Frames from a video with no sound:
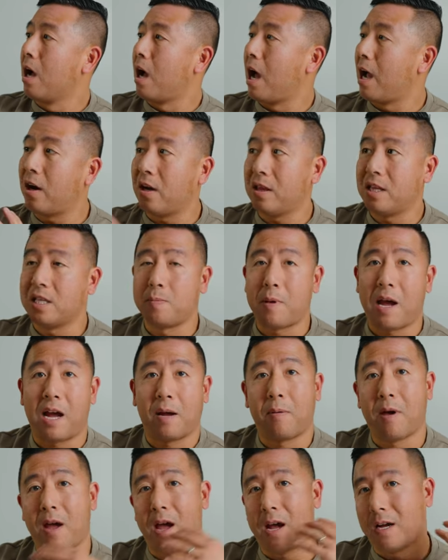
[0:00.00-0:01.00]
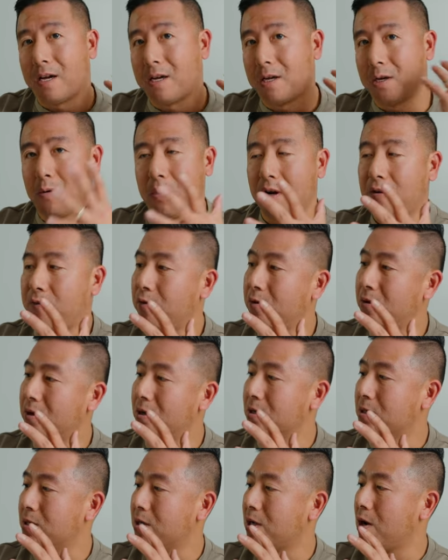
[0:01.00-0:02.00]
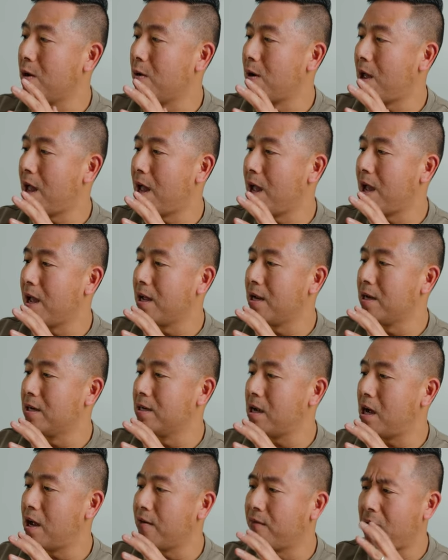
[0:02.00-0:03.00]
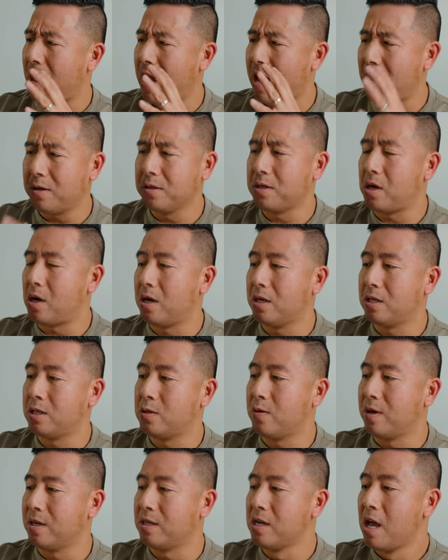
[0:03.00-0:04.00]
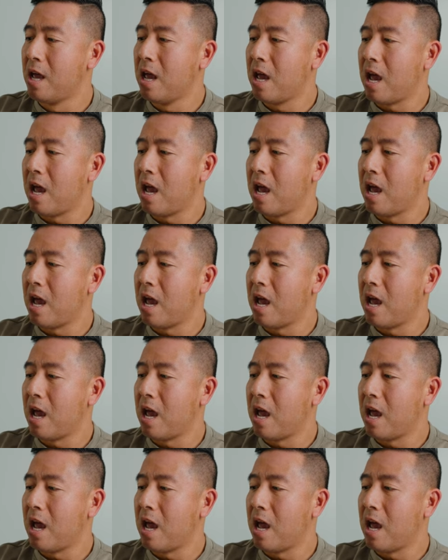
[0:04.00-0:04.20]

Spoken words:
I got this backpack quite a few years ago and I've held on to it.